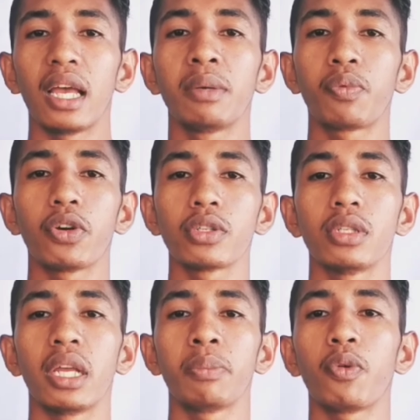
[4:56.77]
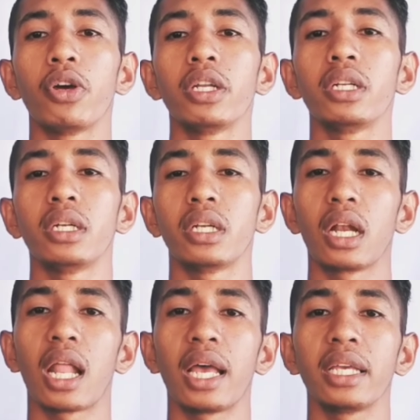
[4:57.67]
and point
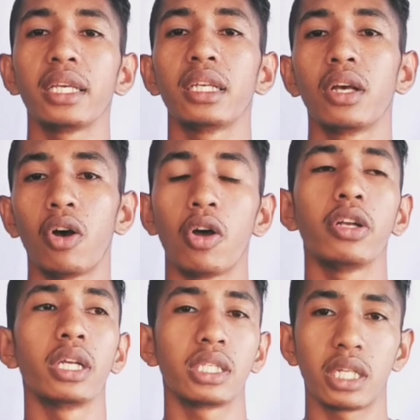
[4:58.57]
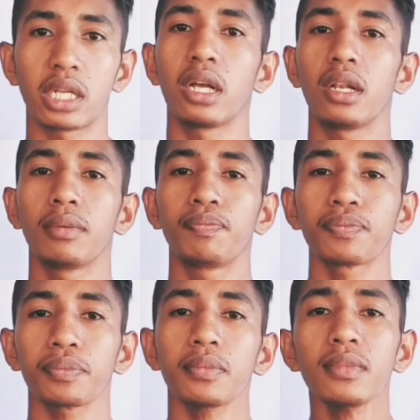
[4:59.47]
lie on the circle.
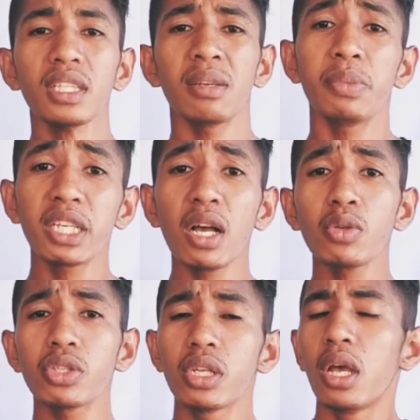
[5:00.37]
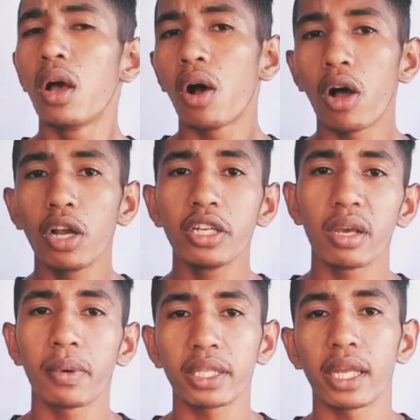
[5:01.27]
Because all
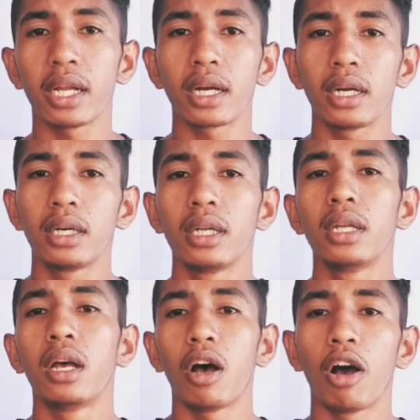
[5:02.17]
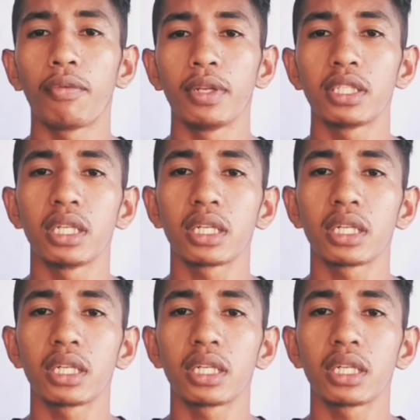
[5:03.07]
diameter of the